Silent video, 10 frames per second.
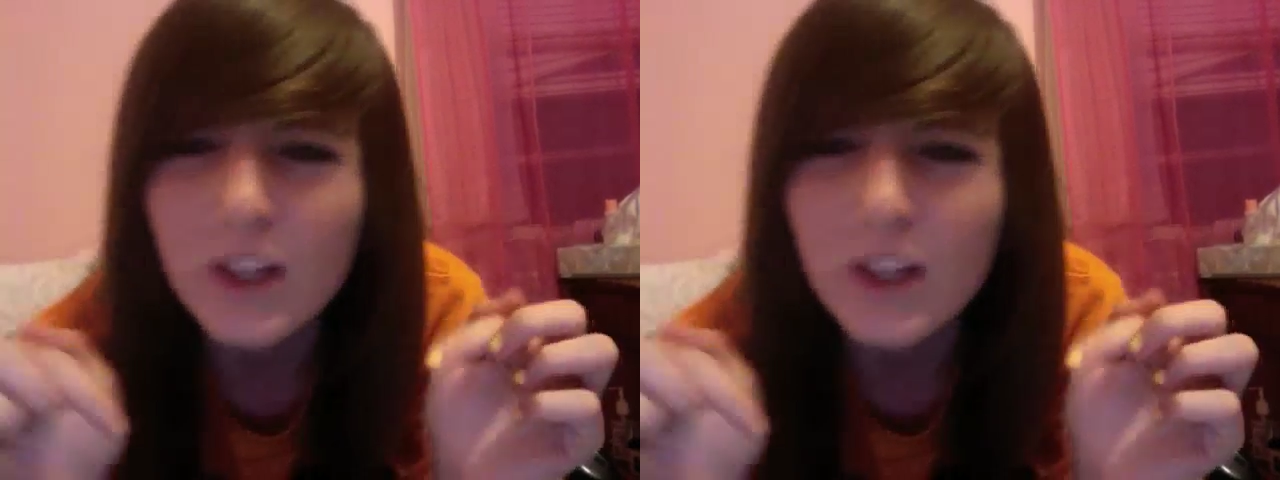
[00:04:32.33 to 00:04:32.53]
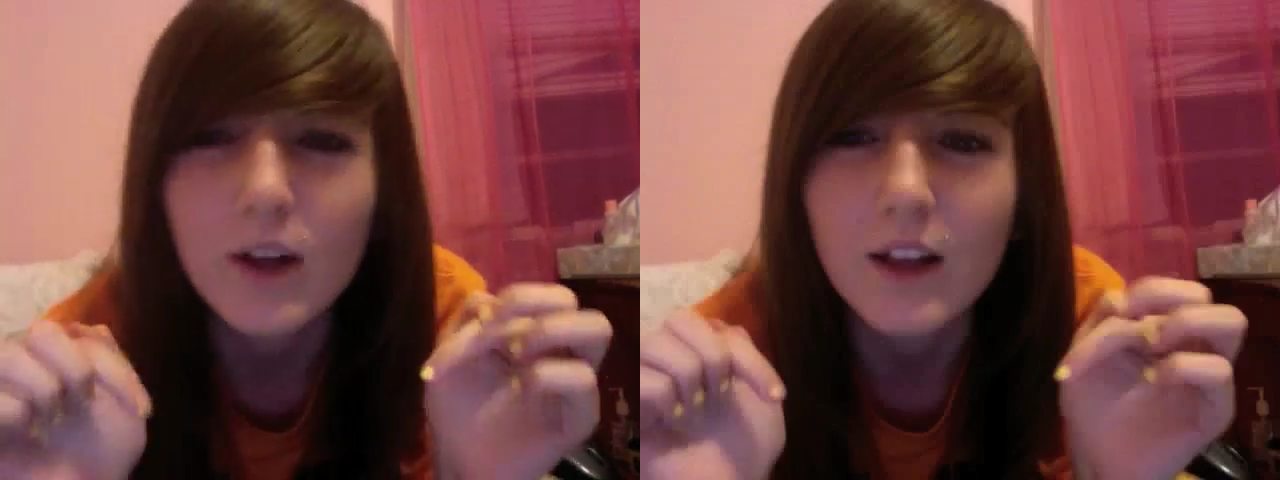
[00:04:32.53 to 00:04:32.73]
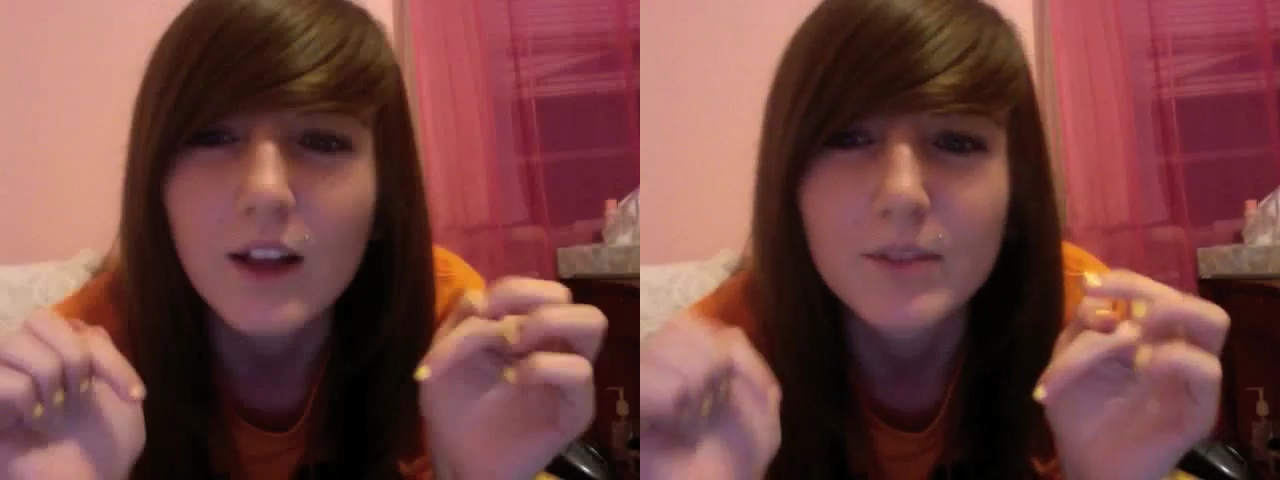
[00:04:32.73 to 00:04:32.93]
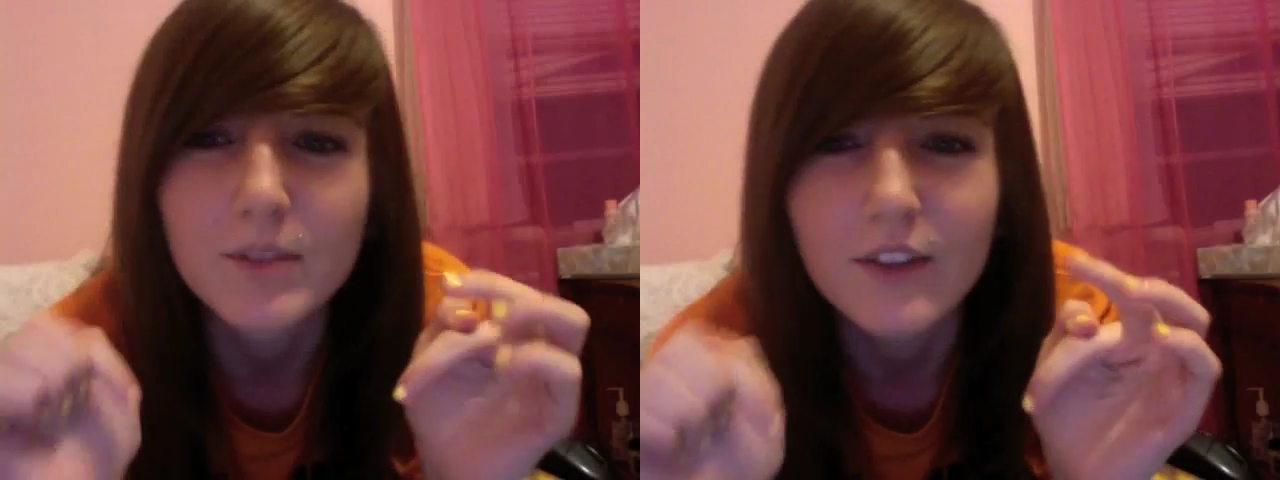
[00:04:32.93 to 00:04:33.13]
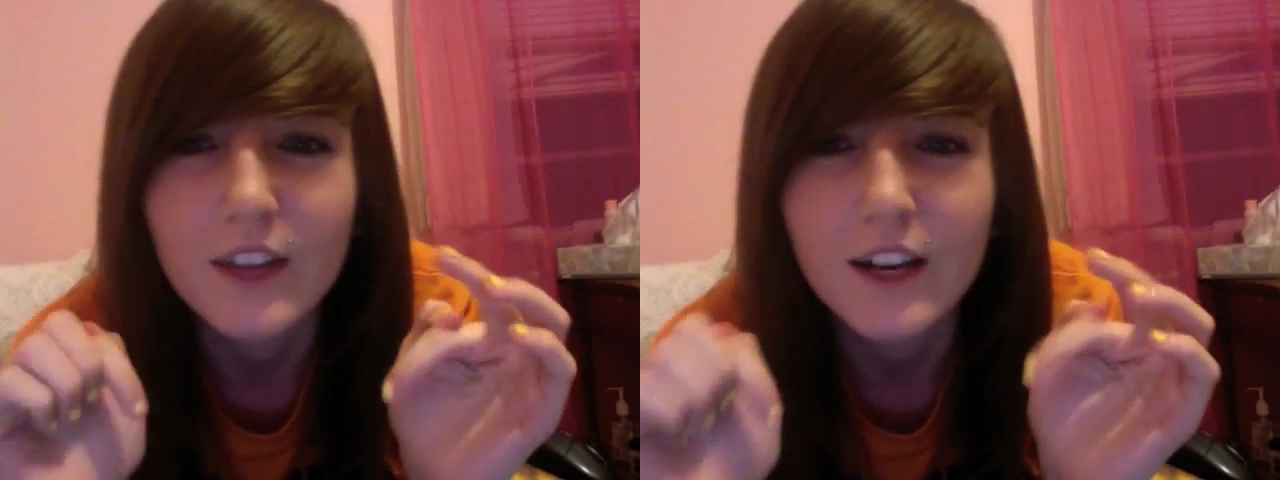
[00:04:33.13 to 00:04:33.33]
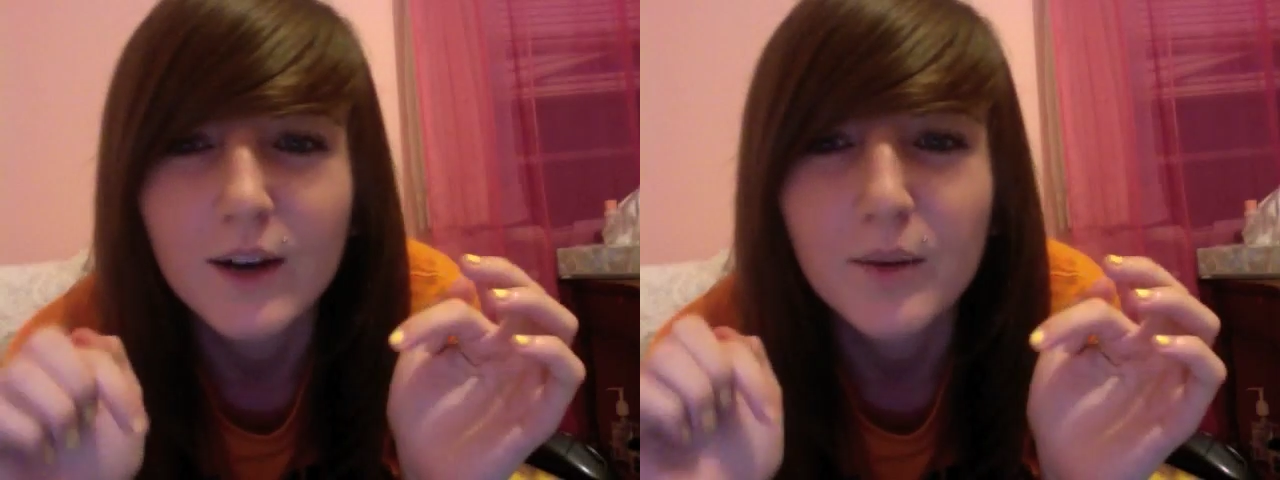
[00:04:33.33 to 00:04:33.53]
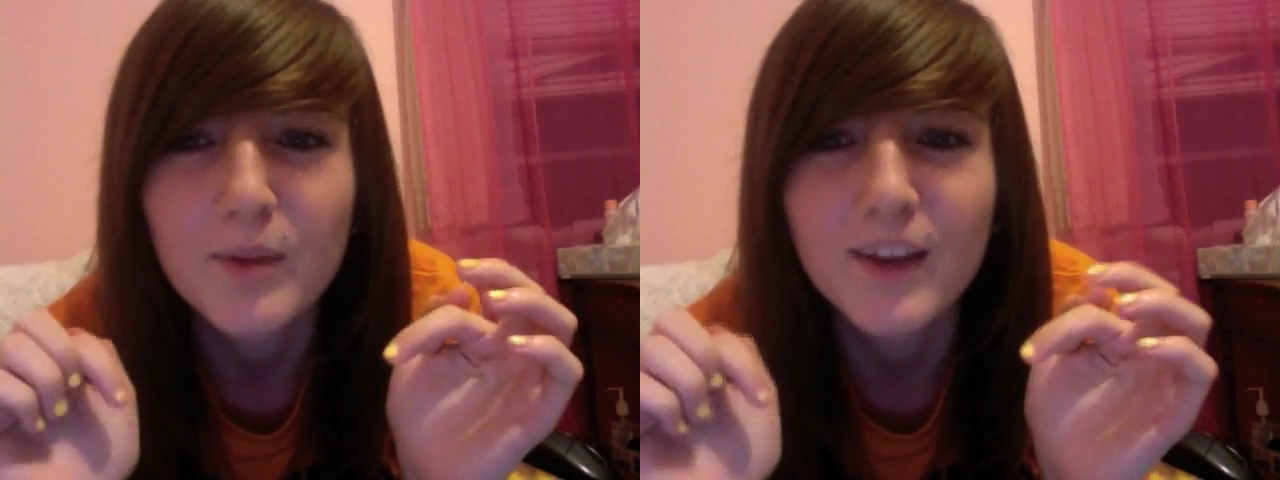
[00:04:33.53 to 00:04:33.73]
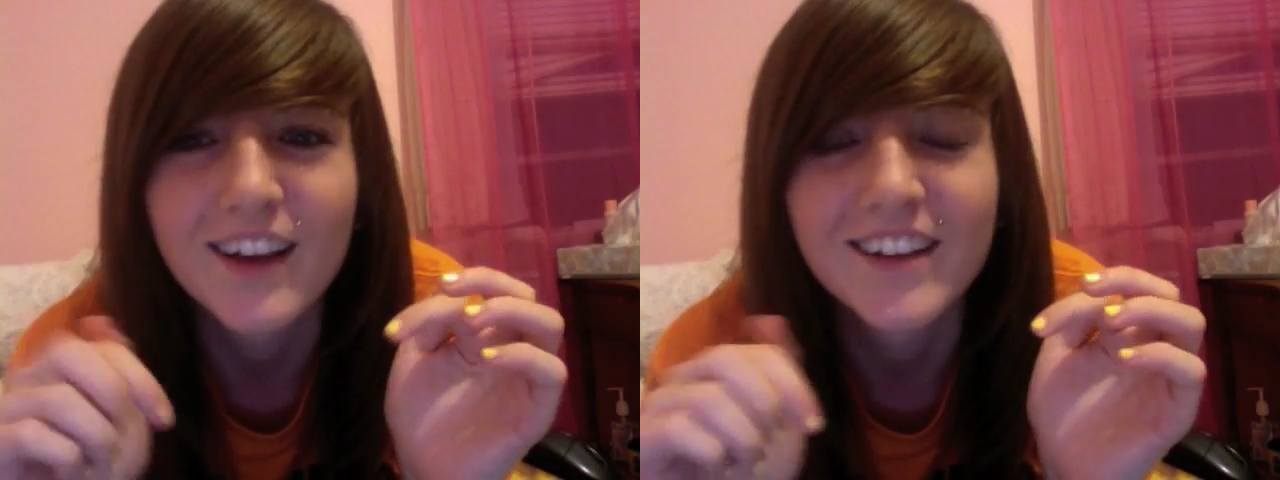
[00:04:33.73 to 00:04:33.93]
really welcome down there
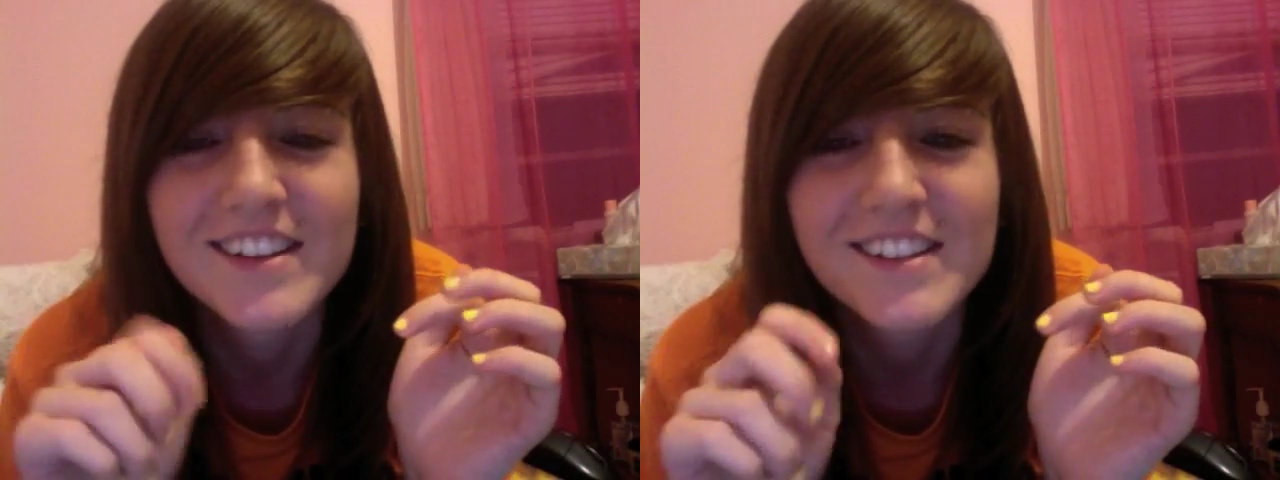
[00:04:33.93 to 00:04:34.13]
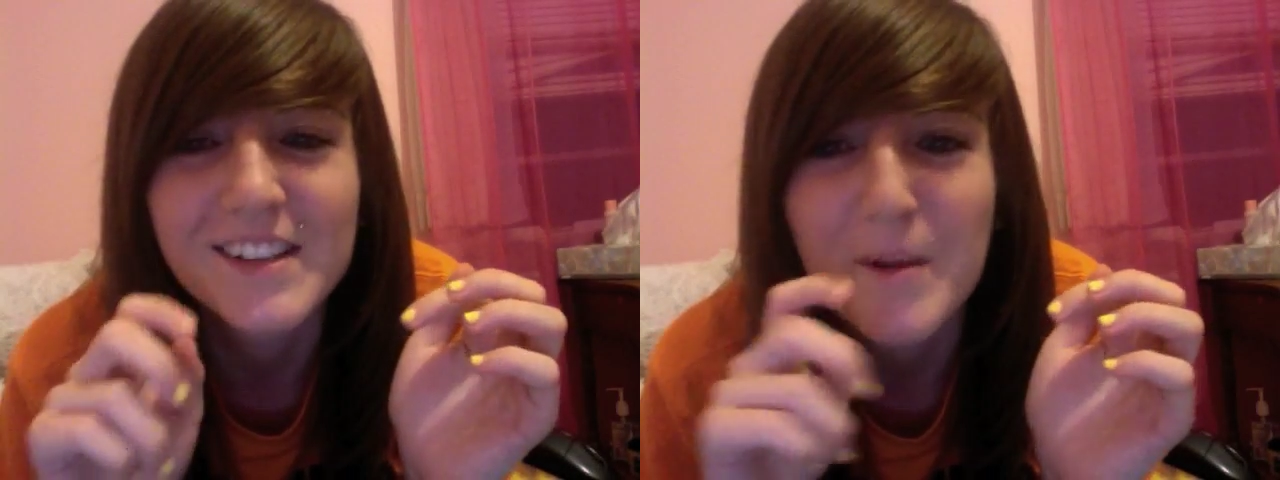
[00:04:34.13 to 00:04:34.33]
because